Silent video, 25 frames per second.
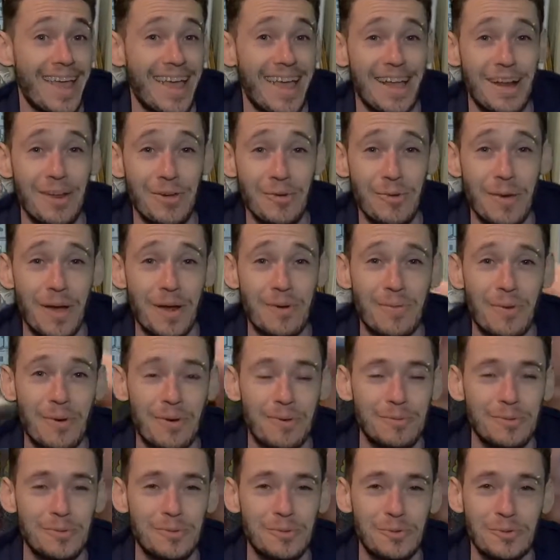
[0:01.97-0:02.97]
Hello and
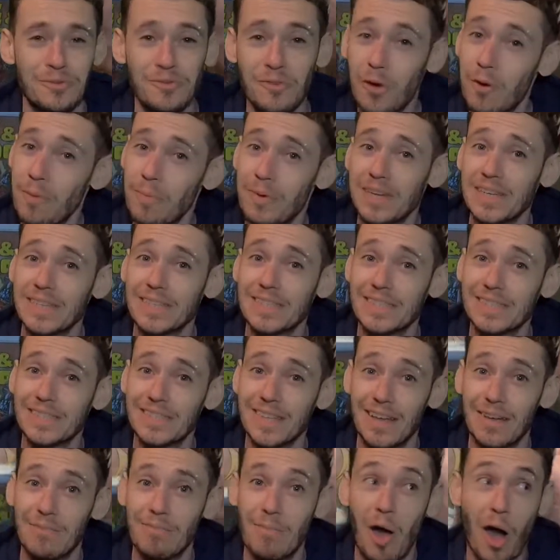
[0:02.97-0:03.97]
welcome to Dawn of Comics.
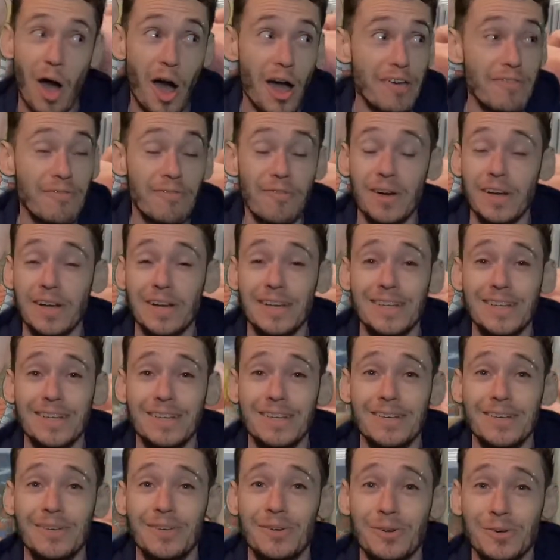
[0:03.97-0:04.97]
I
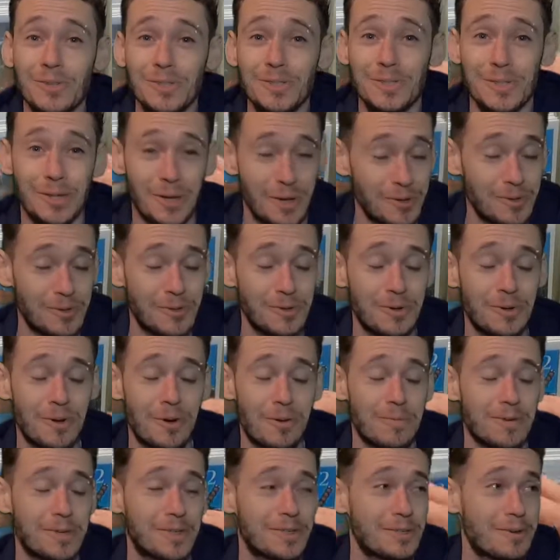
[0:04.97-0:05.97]
finally got to go to a
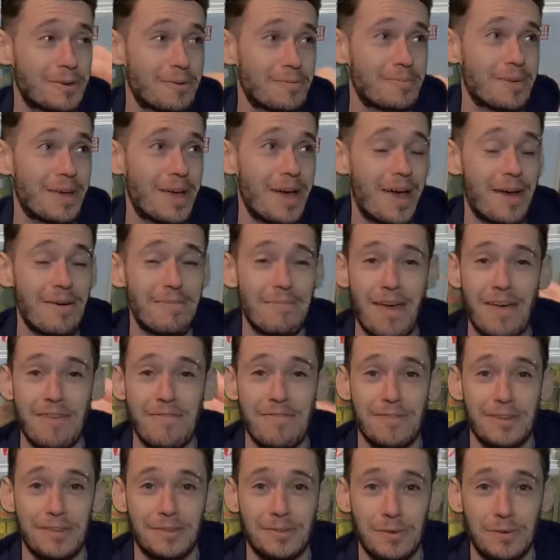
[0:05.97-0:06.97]
comic shop.
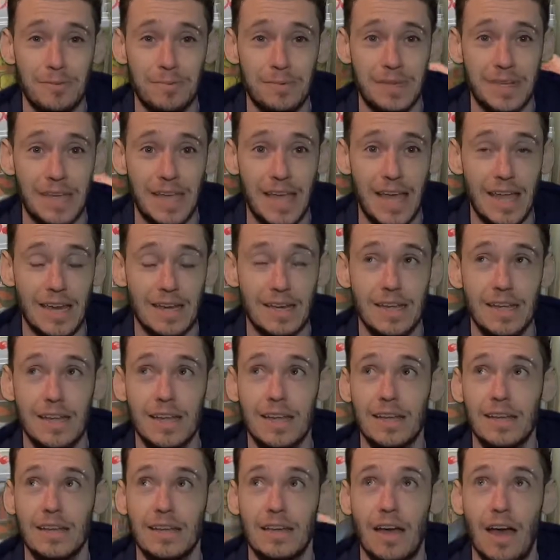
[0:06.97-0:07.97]
Everything's open again.
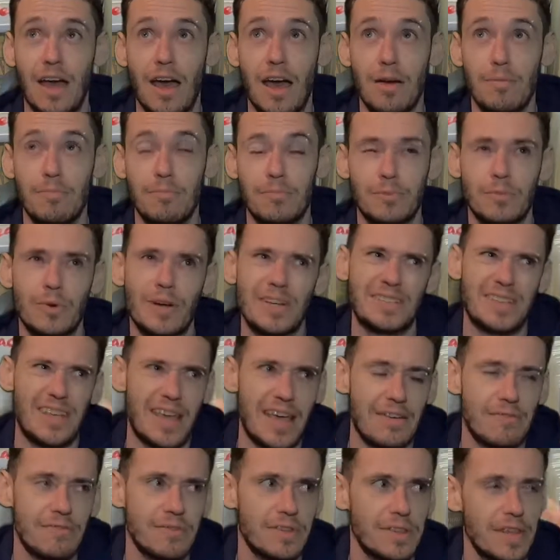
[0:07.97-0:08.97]
I say
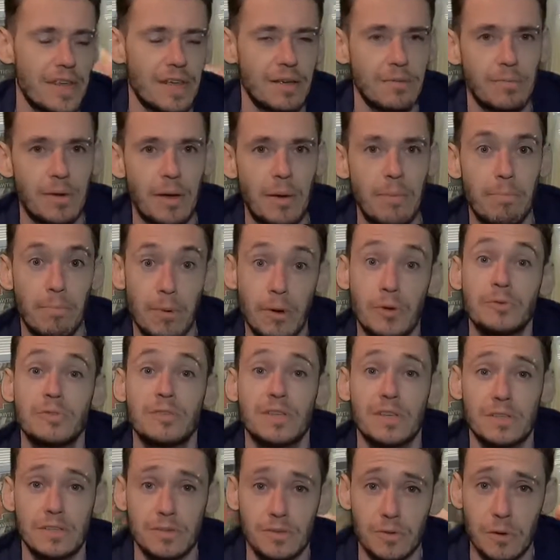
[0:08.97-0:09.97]
everything, but most
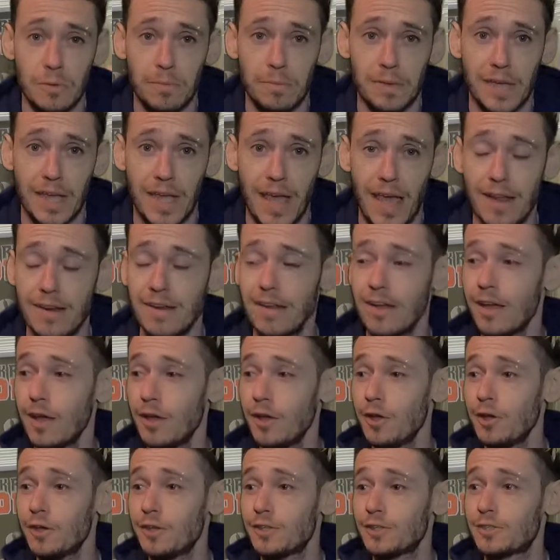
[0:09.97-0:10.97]
things are open again.
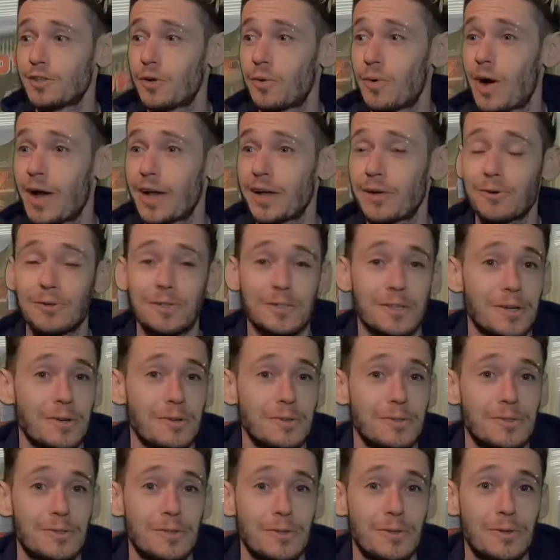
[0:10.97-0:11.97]
So I got to go
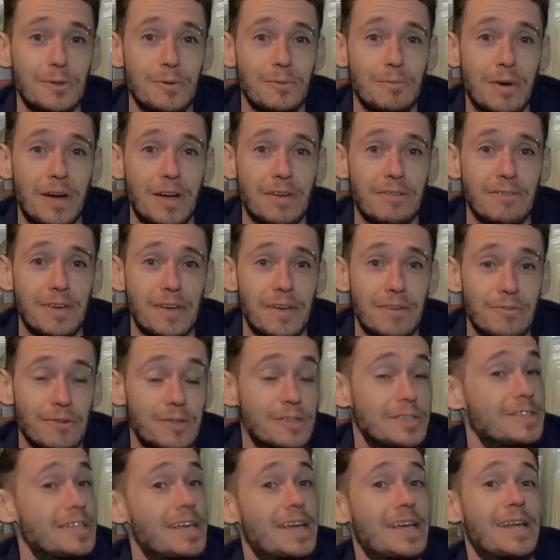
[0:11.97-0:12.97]
to my
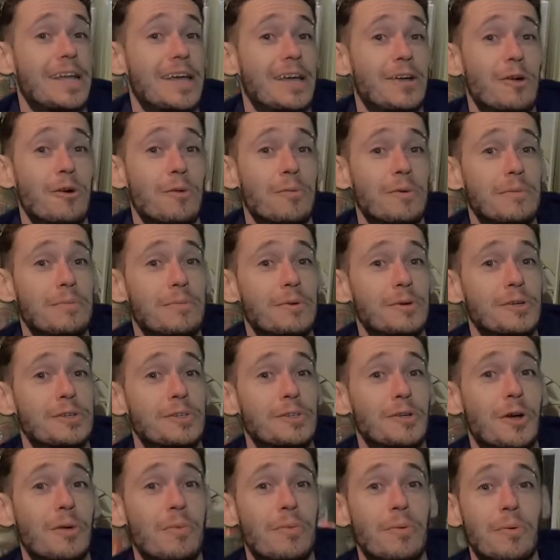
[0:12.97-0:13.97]
favourite secondhand comic book
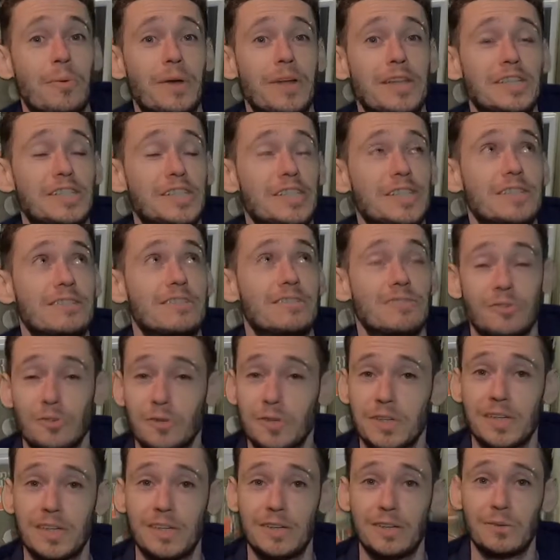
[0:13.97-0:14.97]
shop, which is
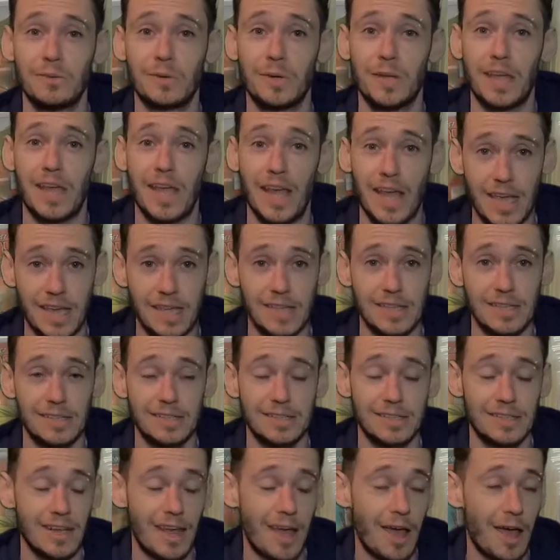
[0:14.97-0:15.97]
Nottinghill
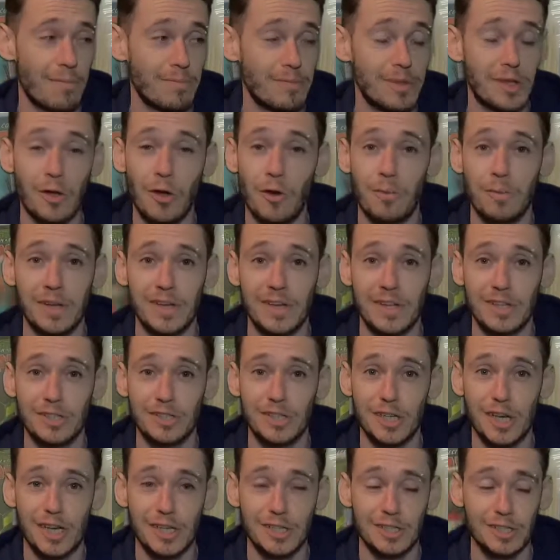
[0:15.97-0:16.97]
Gate, the Comic
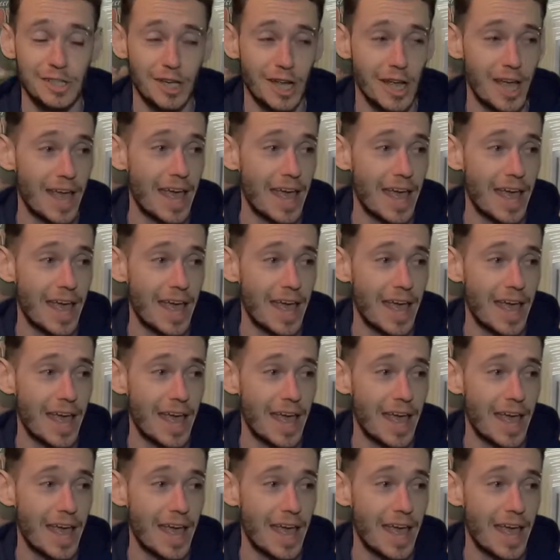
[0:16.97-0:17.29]
Exchange,